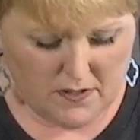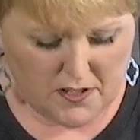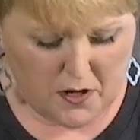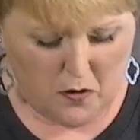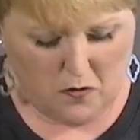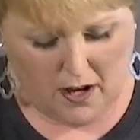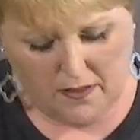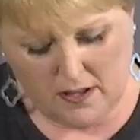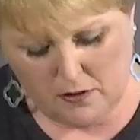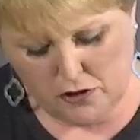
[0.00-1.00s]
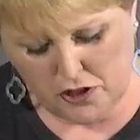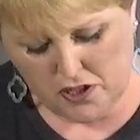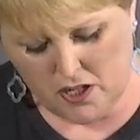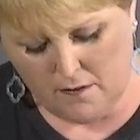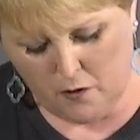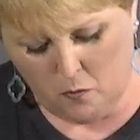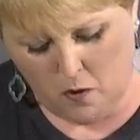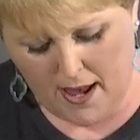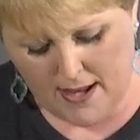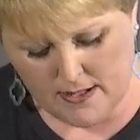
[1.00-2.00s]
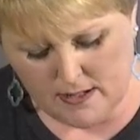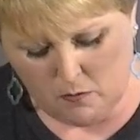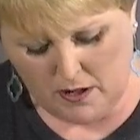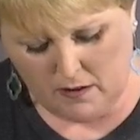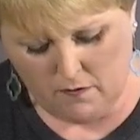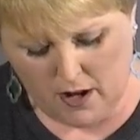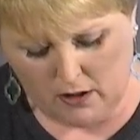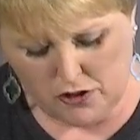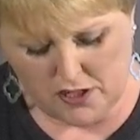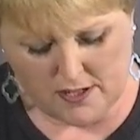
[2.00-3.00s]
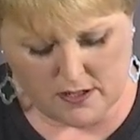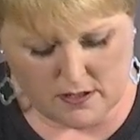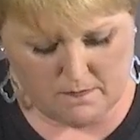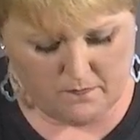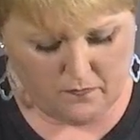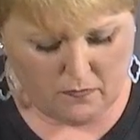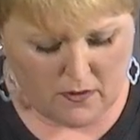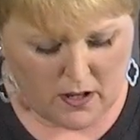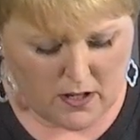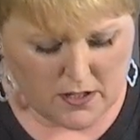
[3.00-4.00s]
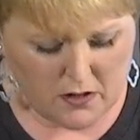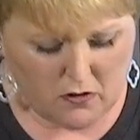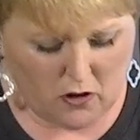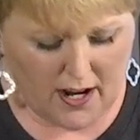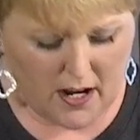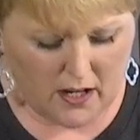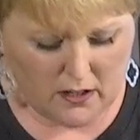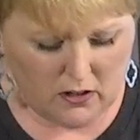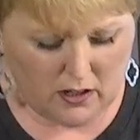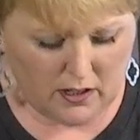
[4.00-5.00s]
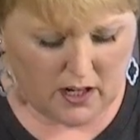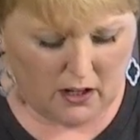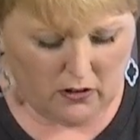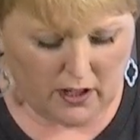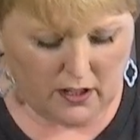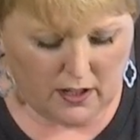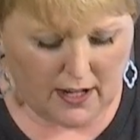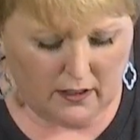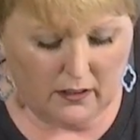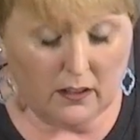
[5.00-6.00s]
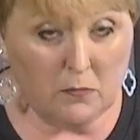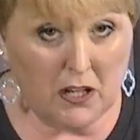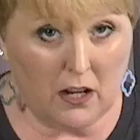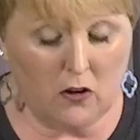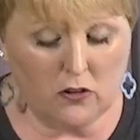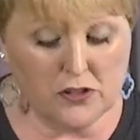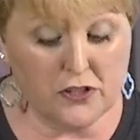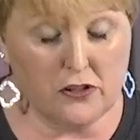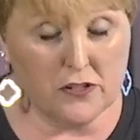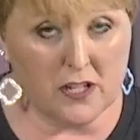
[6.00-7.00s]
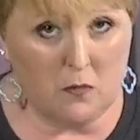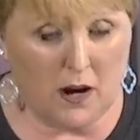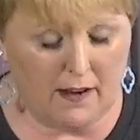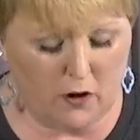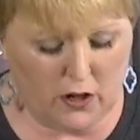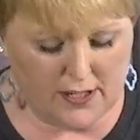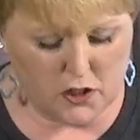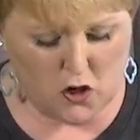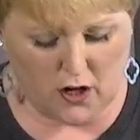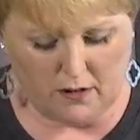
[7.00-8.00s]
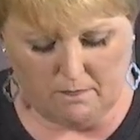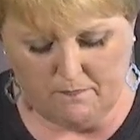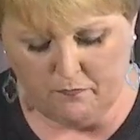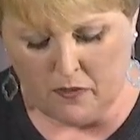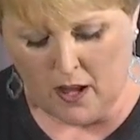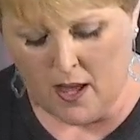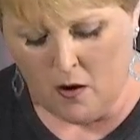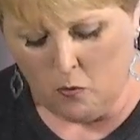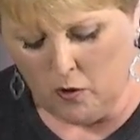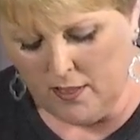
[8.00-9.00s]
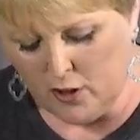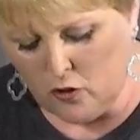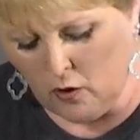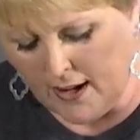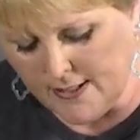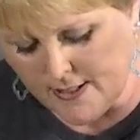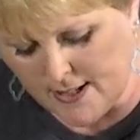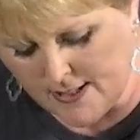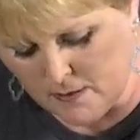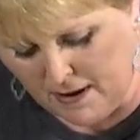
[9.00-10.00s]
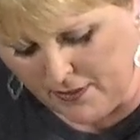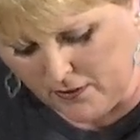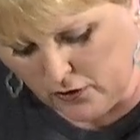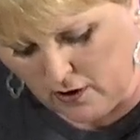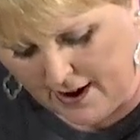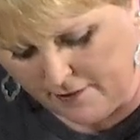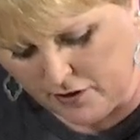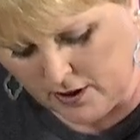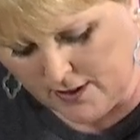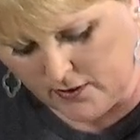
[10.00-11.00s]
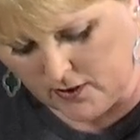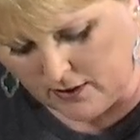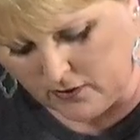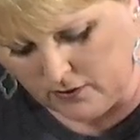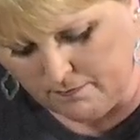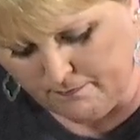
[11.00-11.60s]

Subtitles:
So I think there's just different ways that we can follow Jesus. So crayon coloring can take a little bit longer, so you see why I've already started. One of the greatest things about this craft is this.